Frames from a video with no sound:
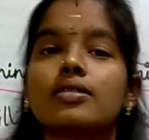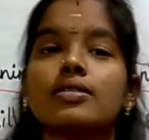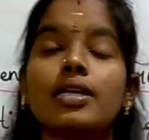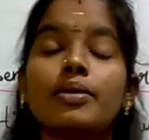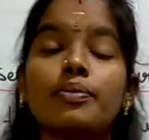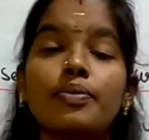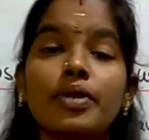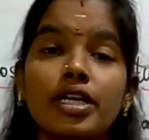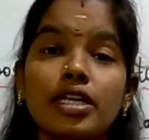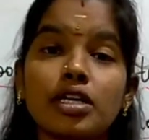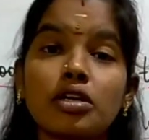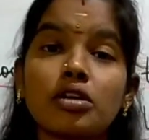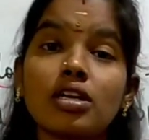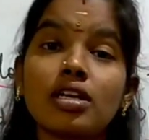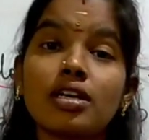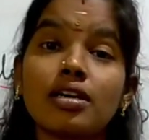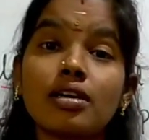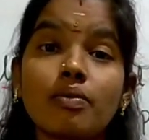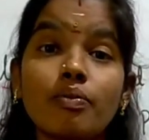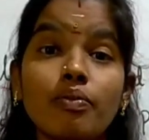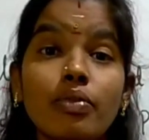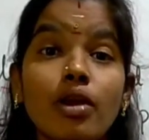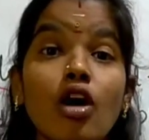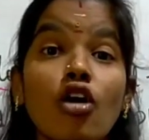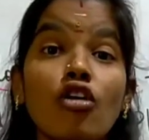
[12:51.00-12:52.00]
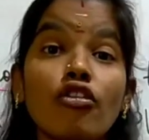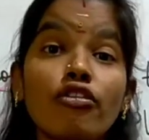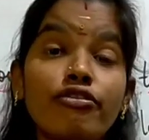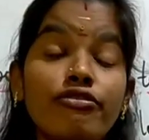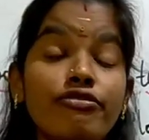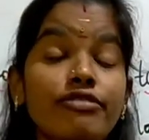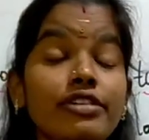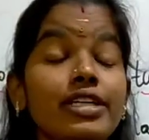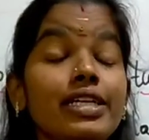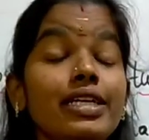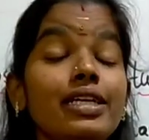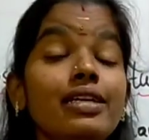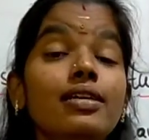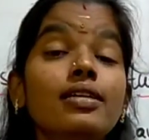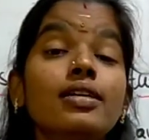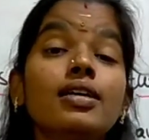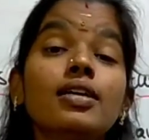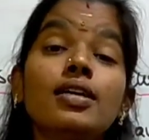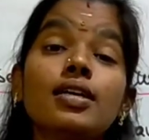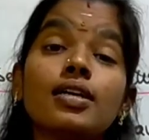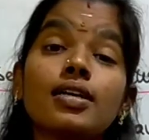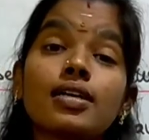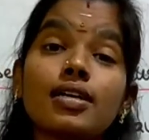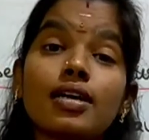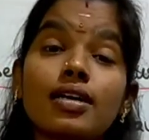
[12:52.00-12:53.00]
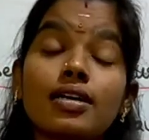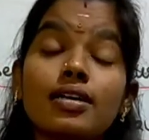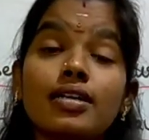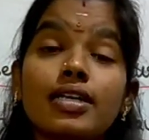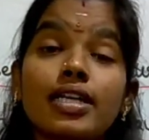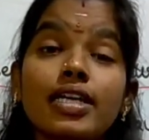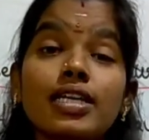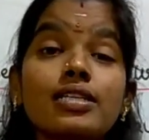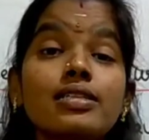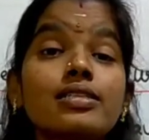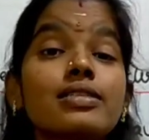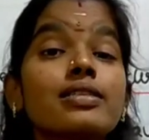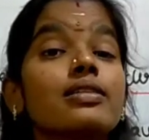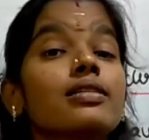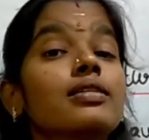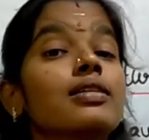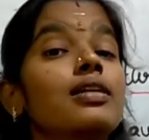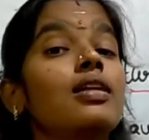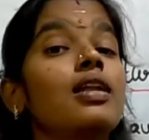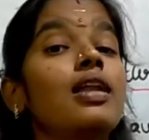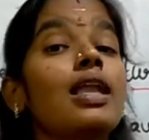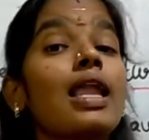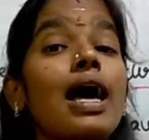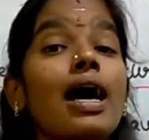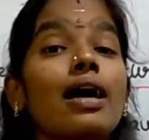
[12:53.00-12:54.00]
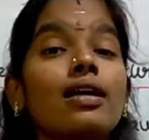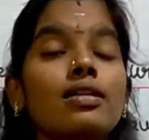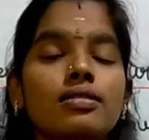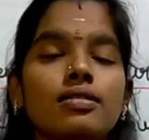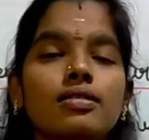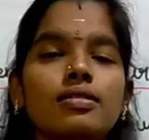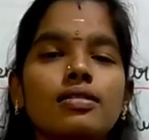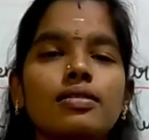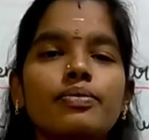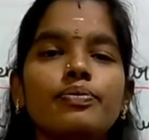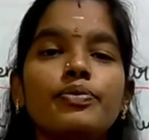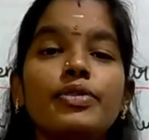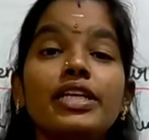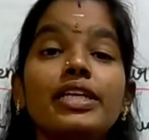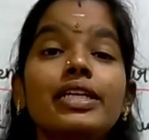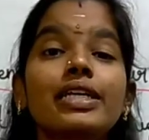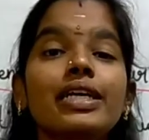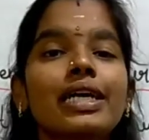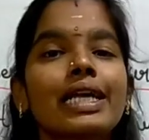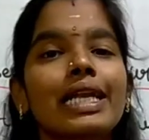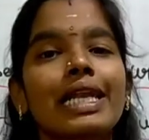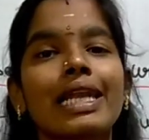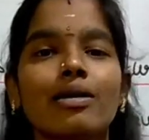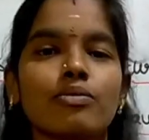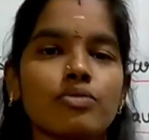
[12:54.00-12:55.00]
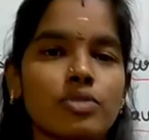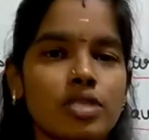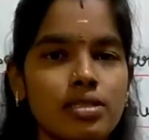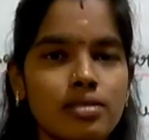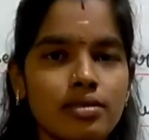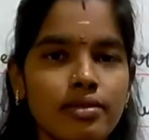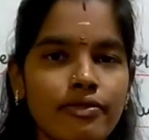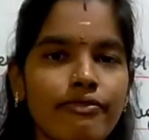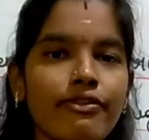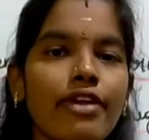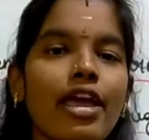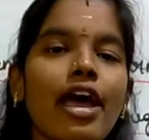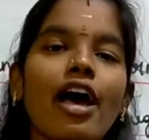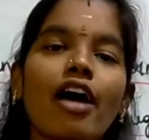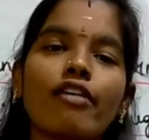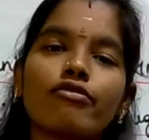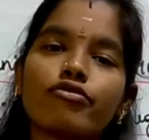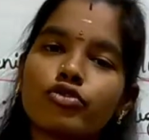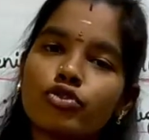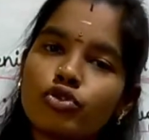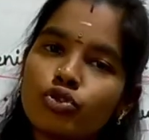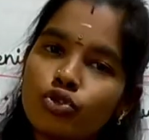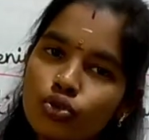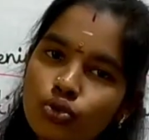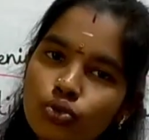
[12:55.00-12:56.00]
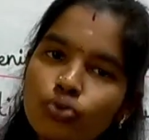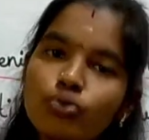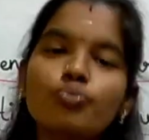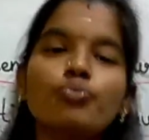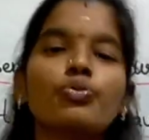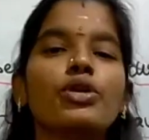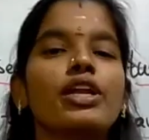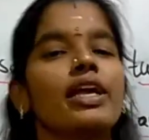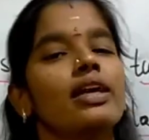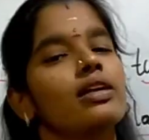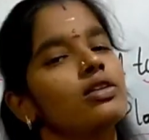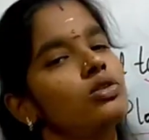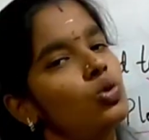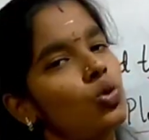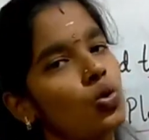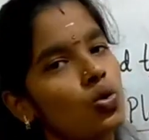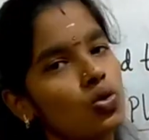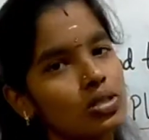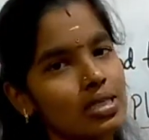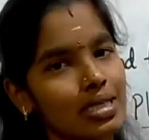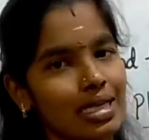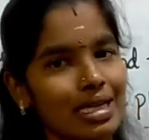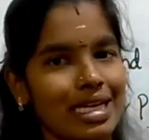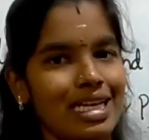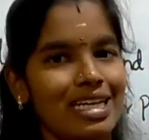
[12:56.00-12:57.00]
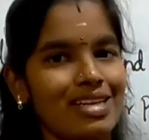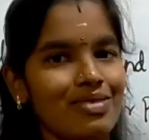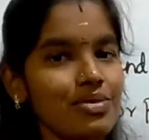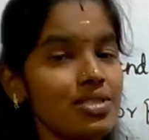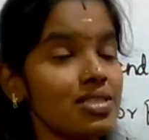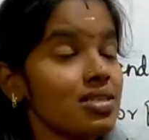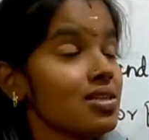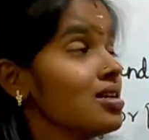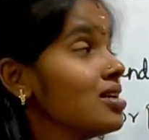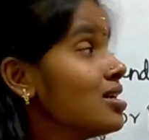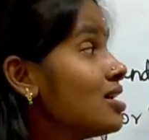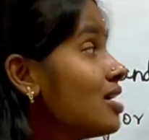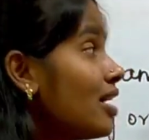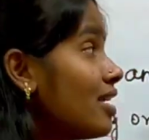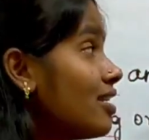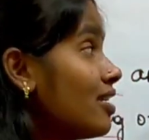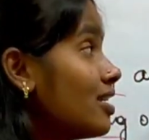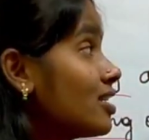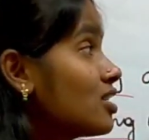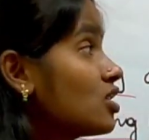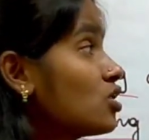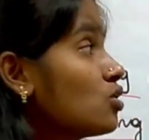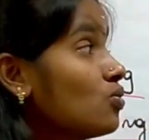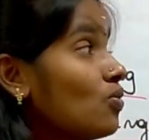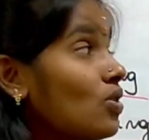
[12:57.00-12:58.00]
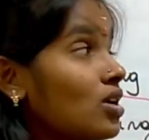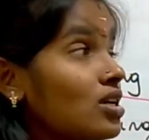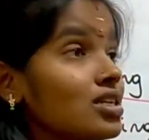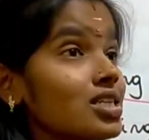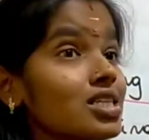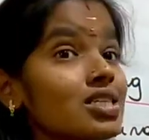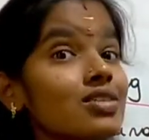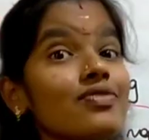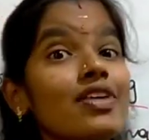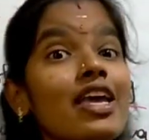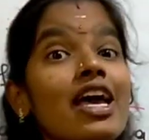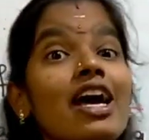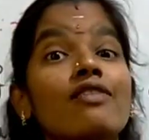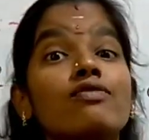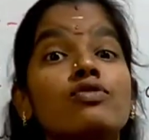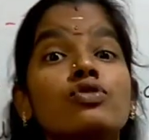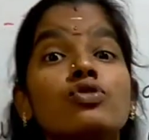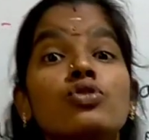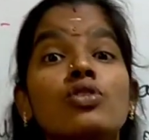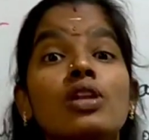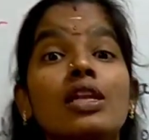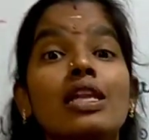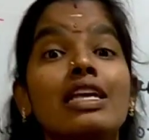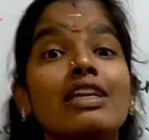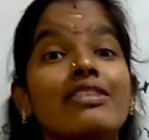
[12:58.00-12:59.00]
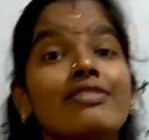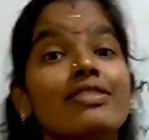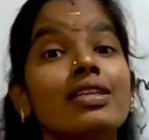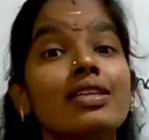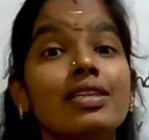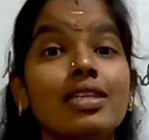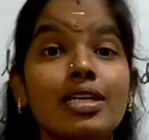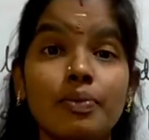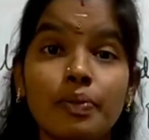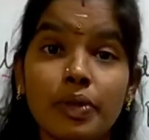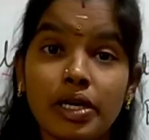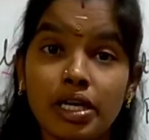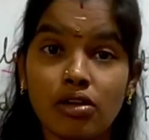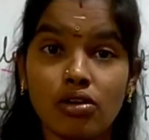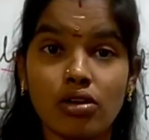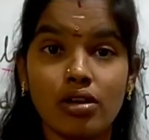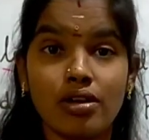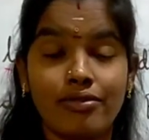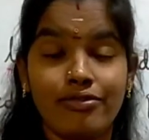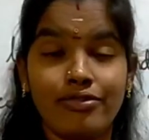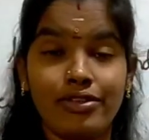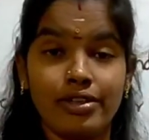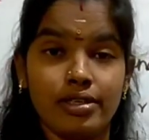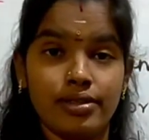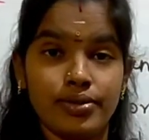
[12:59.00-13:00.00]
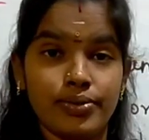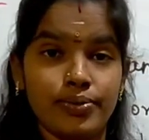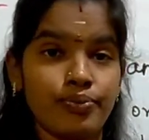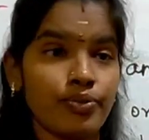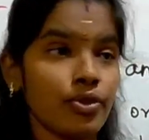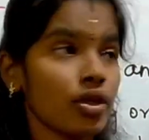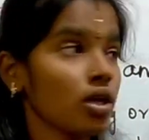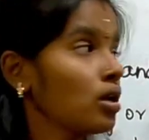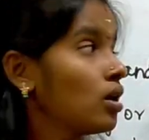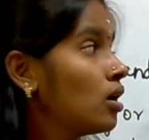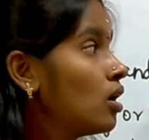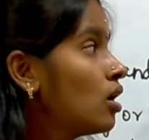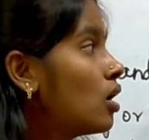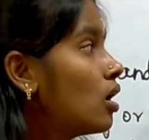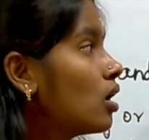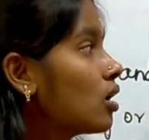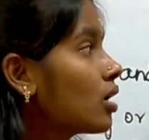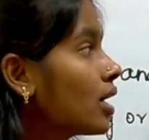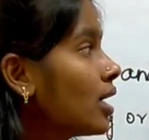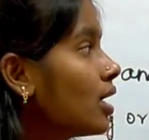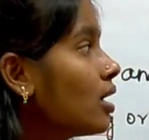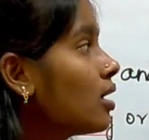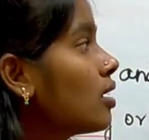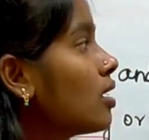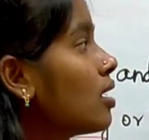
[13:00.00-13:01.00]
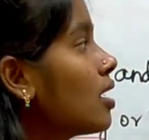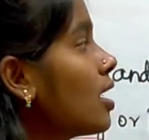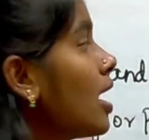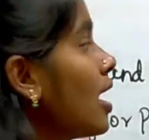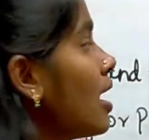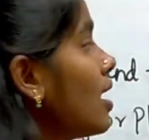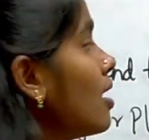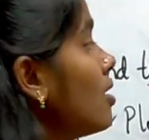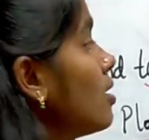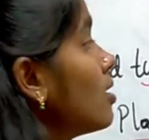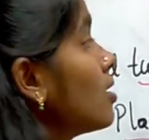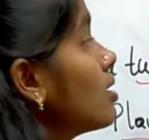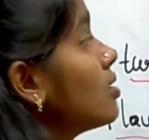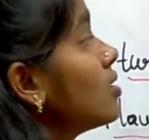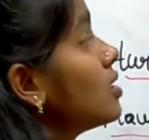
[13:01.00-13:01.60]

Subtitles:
that particular plough field contains large big clumps. We have to break those clumps, and next one is we have to level that particular field. Okay, and